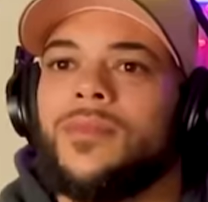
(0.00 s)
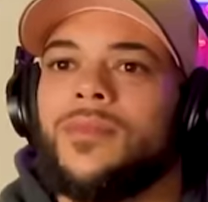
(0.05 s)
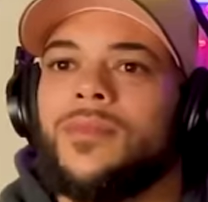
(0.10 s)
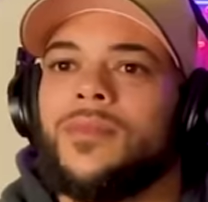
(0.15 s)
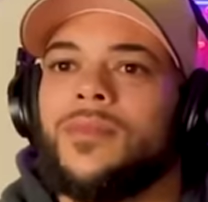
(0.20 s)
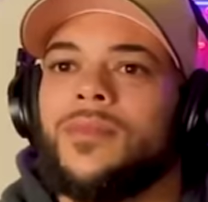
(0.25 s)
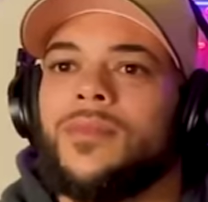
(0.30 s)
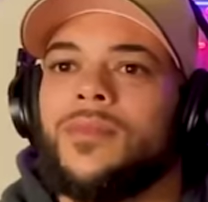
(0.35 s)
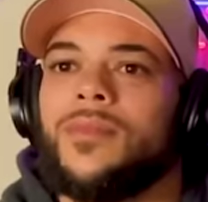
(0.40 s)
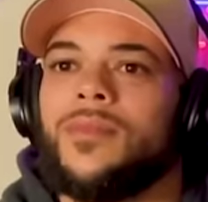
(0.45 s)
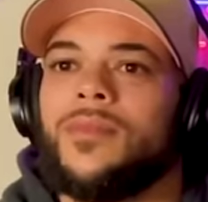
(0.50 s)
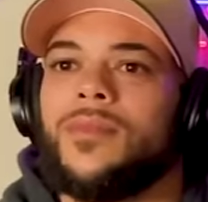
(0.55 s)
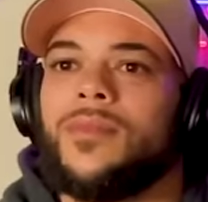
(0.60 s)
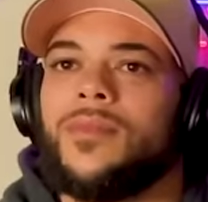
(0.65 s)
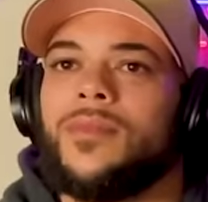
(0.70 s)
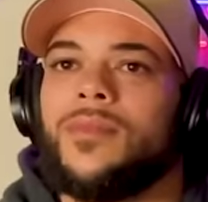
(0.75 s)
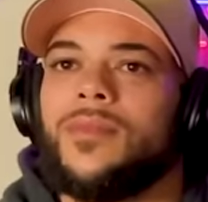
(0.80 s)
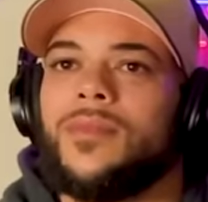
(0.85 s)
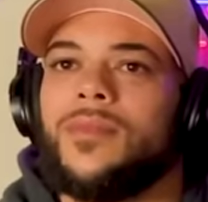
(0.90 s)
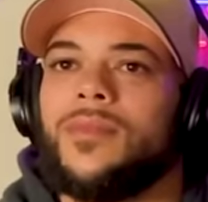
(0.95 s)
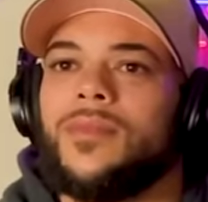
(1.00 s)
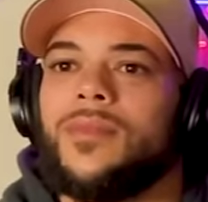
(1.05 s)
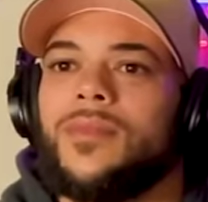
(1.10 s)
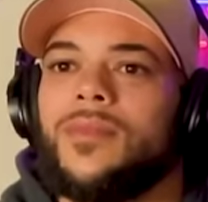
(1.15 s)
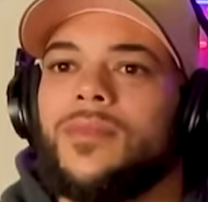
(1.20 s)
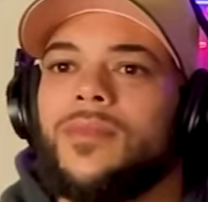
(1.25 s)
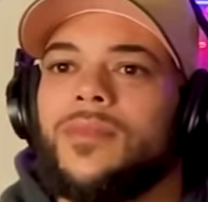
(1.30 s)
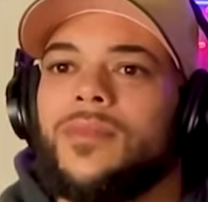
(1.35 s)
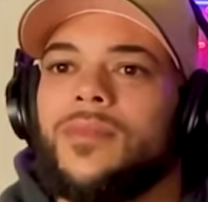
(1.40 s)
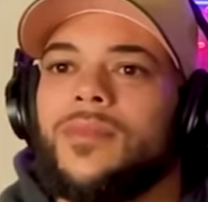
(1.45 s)

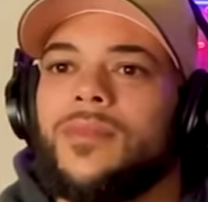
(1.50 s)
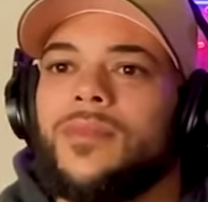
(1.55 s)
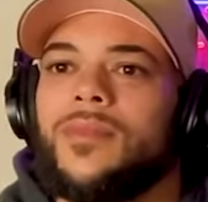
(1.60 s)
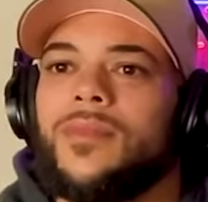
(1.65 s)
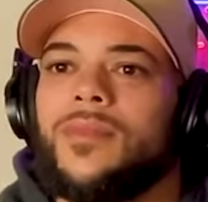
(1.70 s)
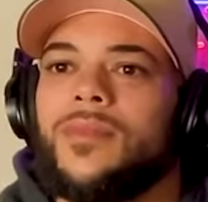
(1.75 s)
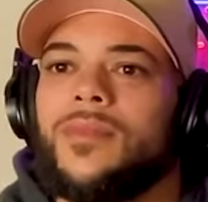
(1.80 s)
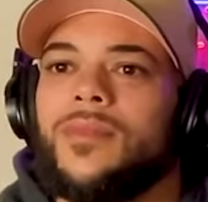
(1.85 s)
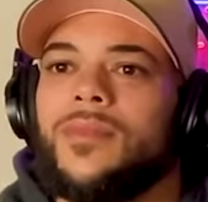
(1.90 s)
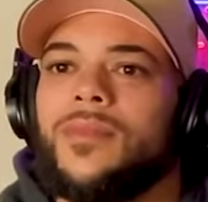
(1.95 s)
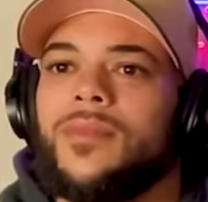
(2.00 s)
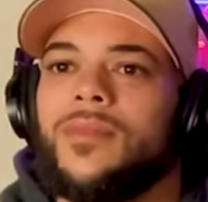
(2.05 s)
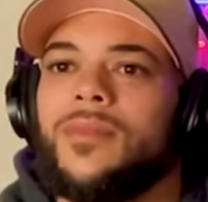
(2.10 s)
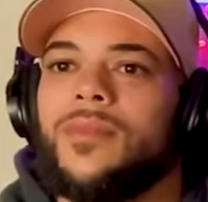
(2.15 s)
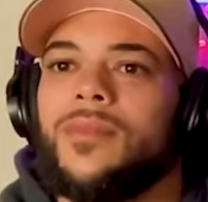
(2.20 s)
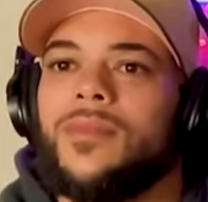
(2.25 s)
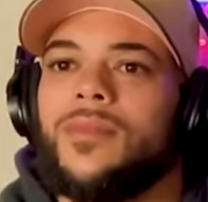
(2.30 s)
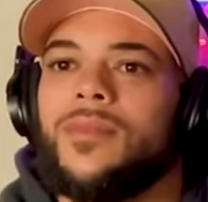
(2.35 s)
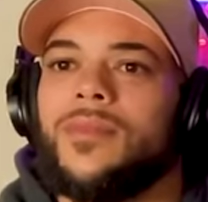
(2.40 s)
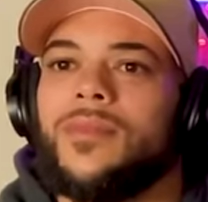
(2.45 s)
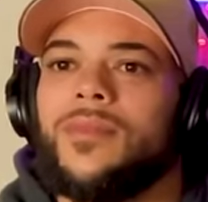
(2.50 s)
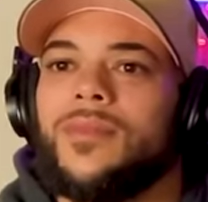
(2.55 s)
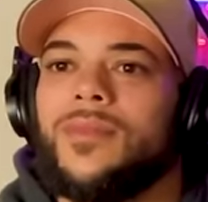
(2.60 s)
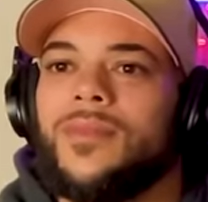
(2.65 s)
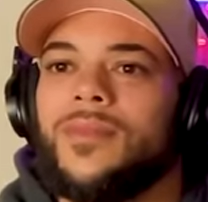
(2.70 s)
(silent)